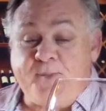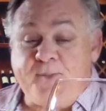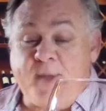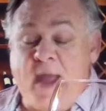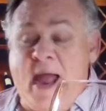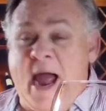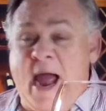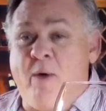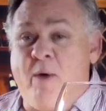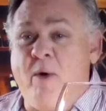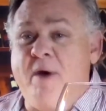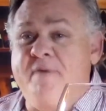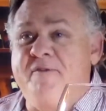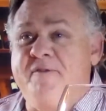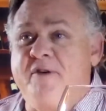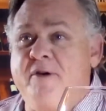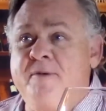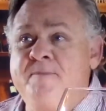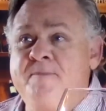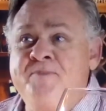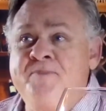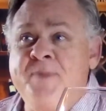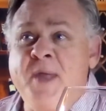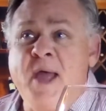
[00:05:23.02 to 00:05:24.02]

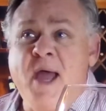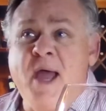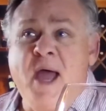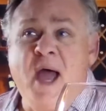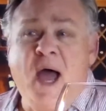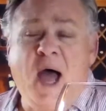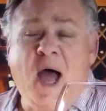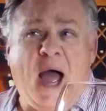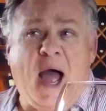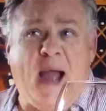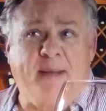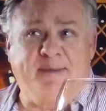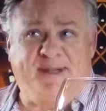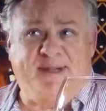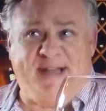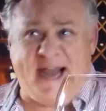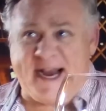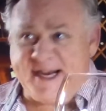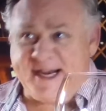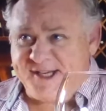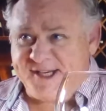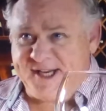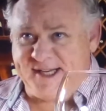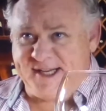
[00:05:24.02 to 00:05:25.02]
However, I'm
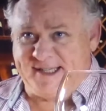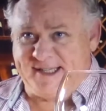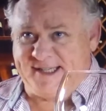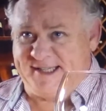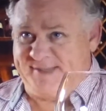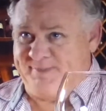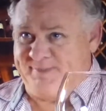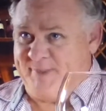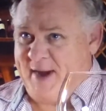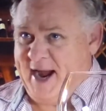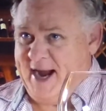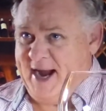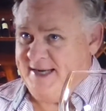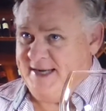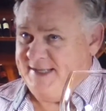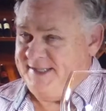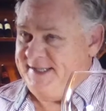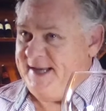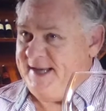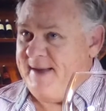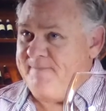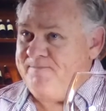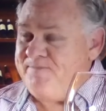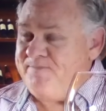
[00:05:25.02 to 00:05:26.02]
tasting
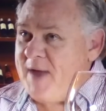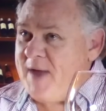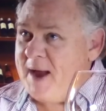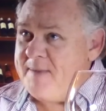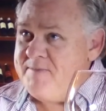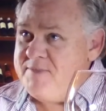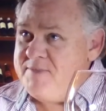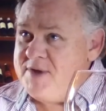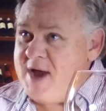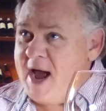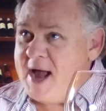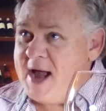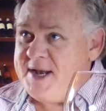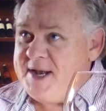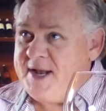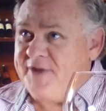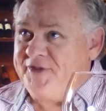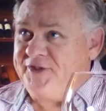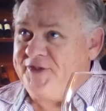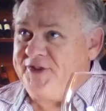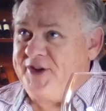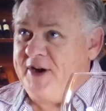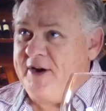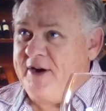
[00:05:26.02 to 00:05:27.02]
spice. I
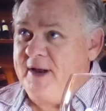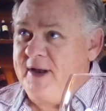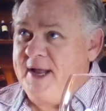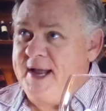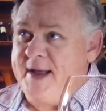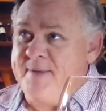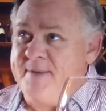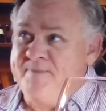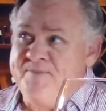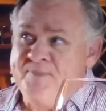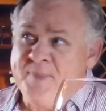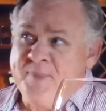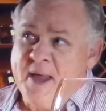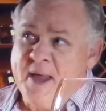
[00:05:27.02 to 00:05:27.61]
wouldn't